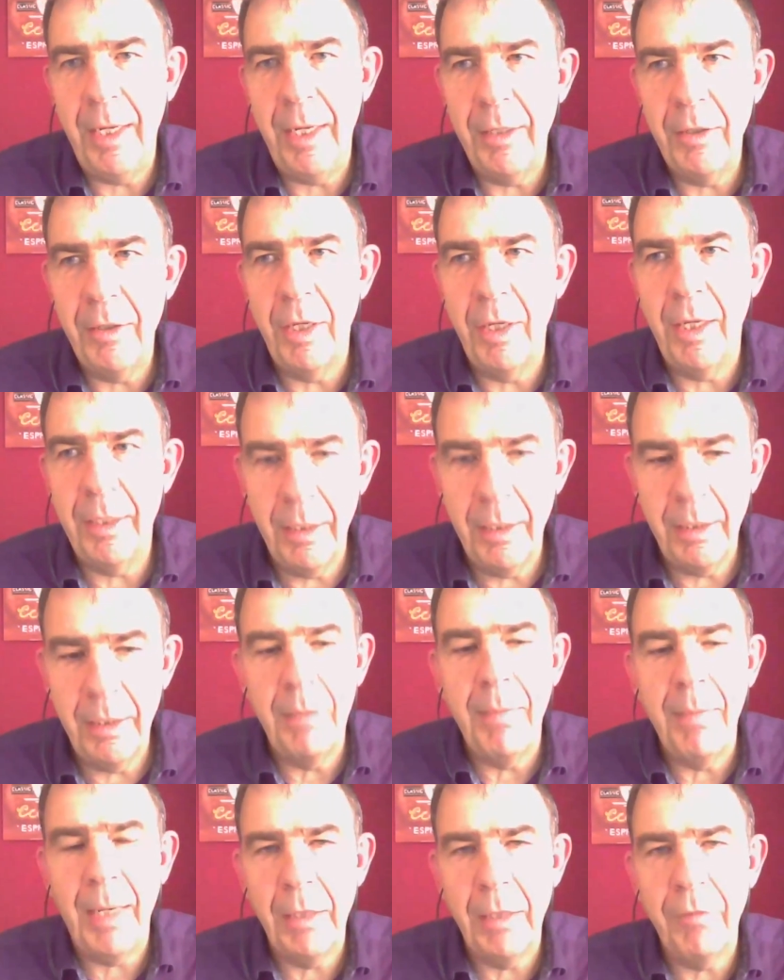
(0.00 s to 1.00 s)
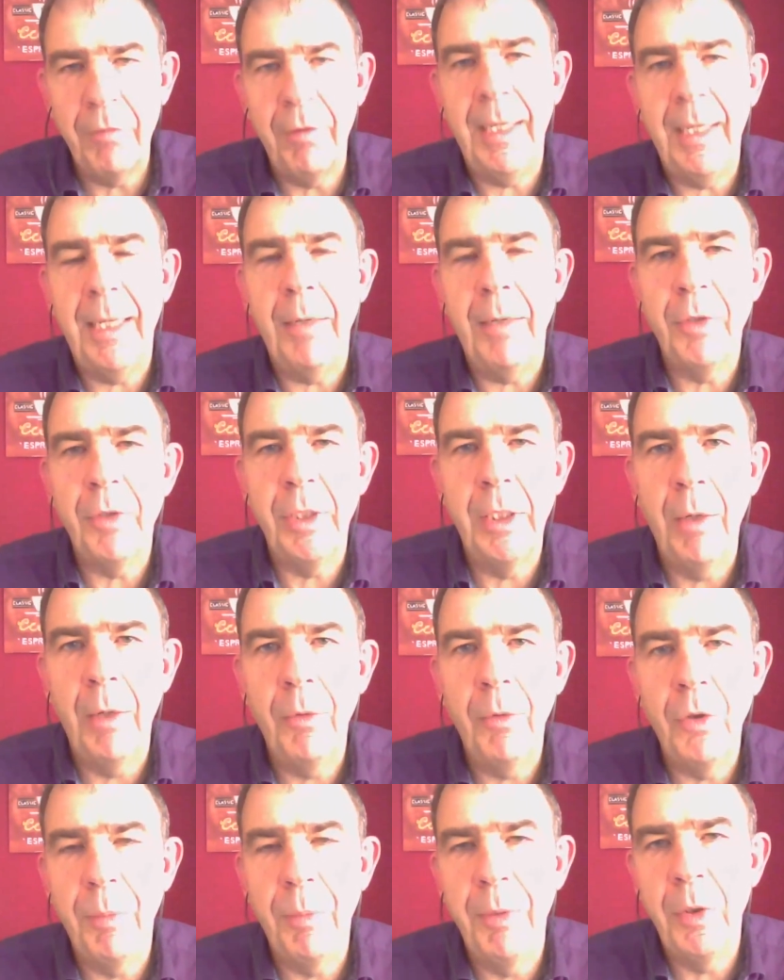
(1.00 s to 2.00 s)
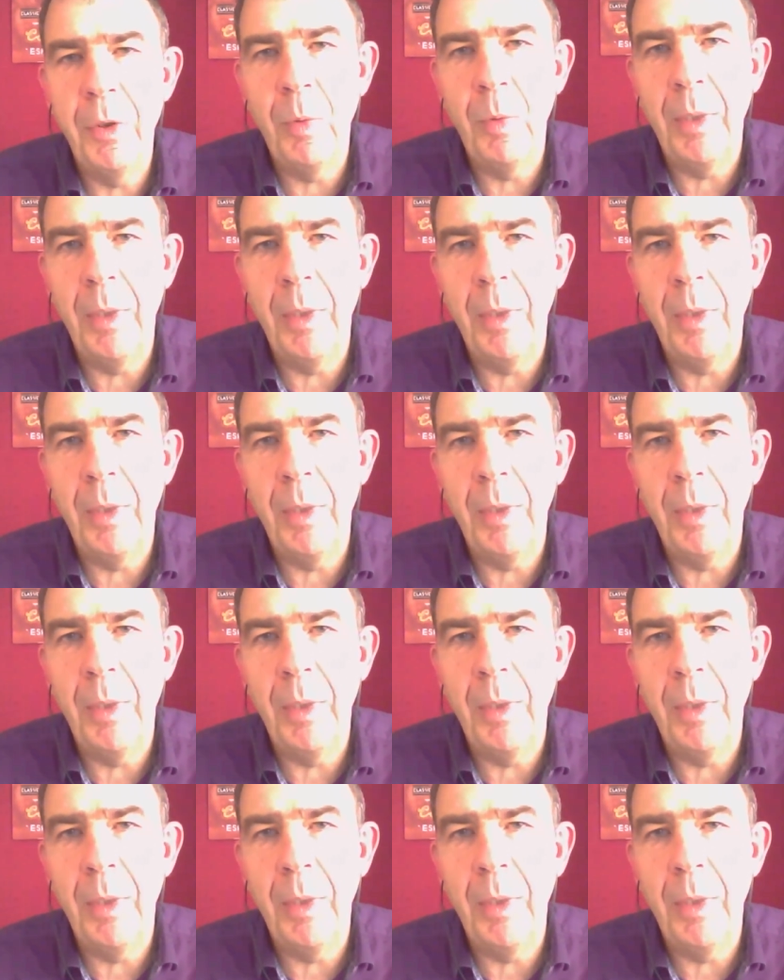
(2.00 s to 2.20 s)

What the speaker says: and the demand for housing goes up as